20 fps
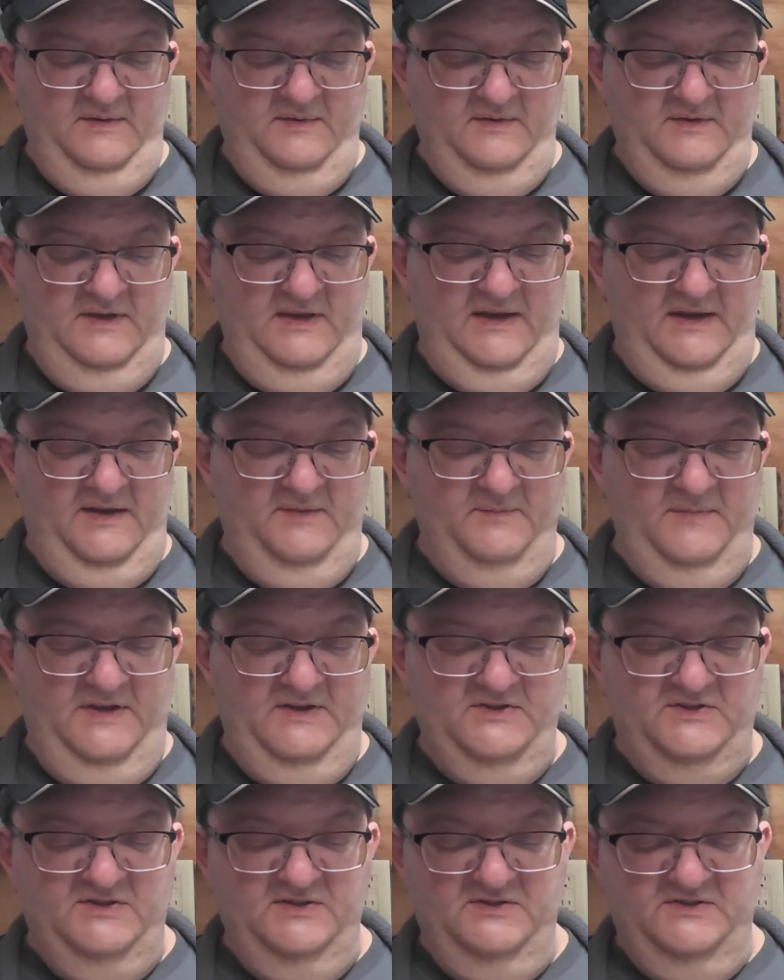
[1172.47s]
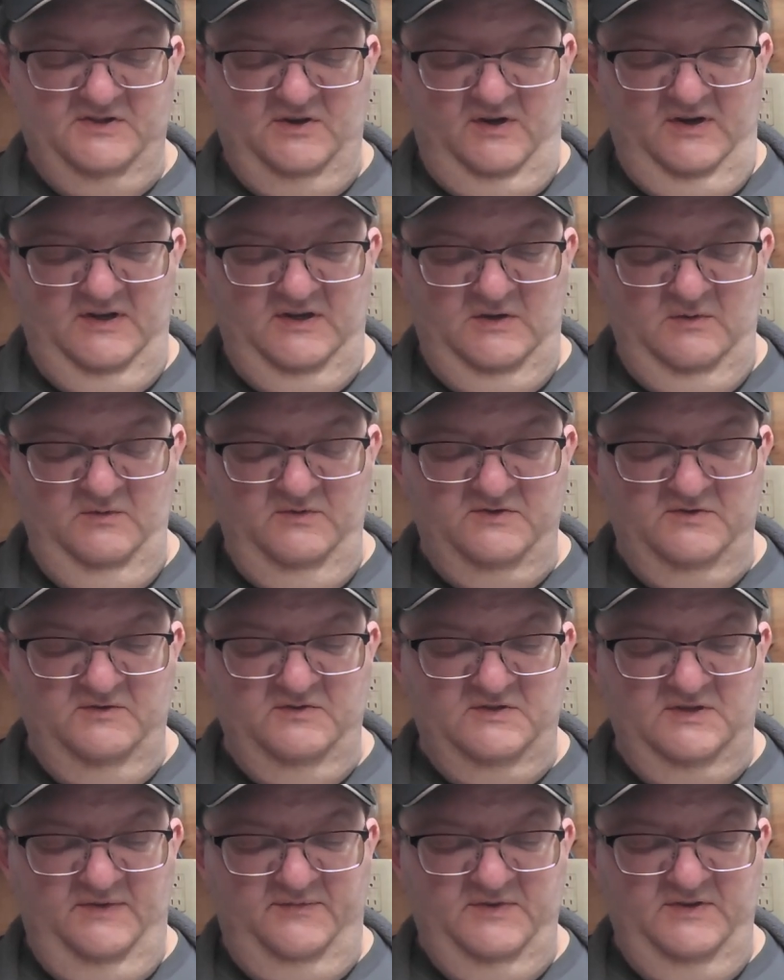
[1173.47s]
Yeah, and it mentions, all right,
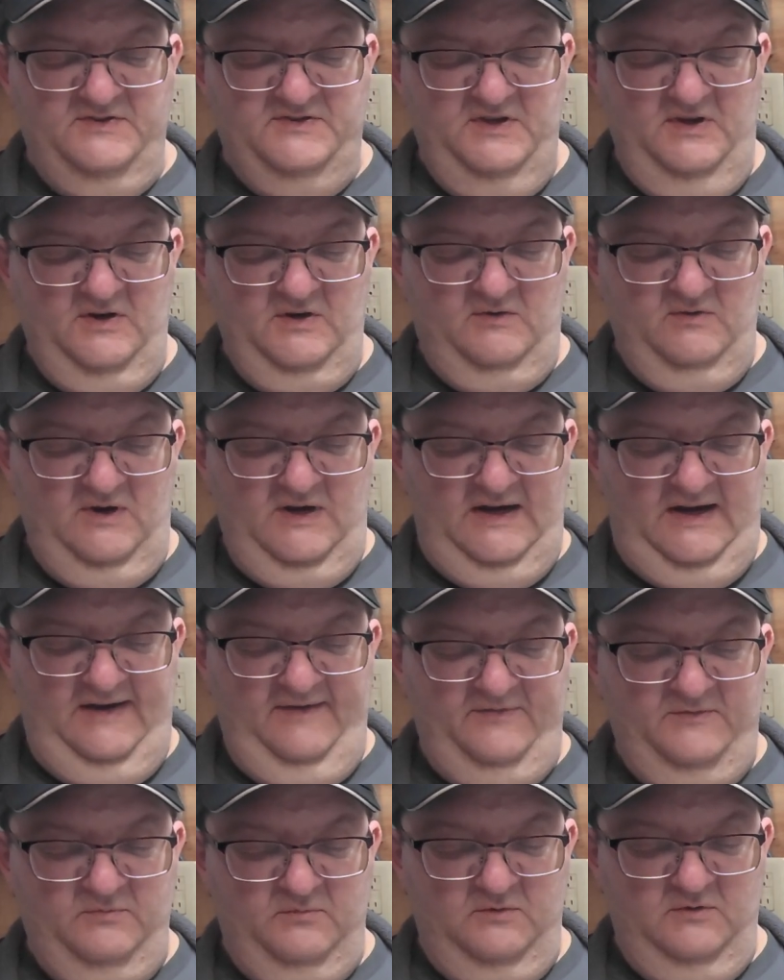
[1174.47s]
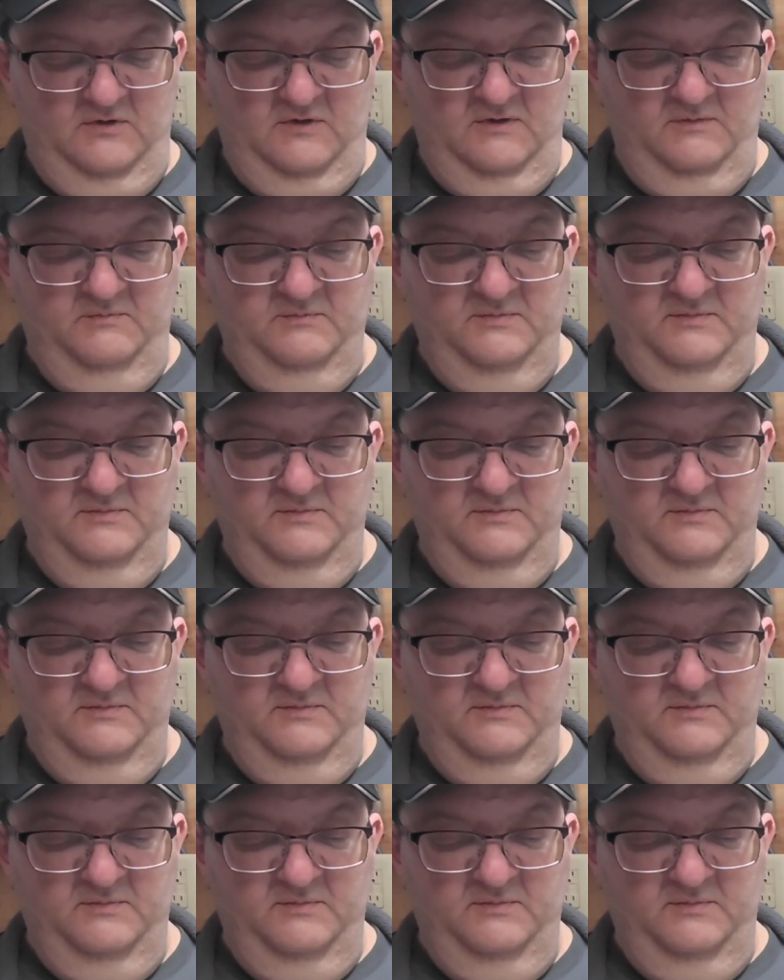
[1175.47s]
users of this aircraft were,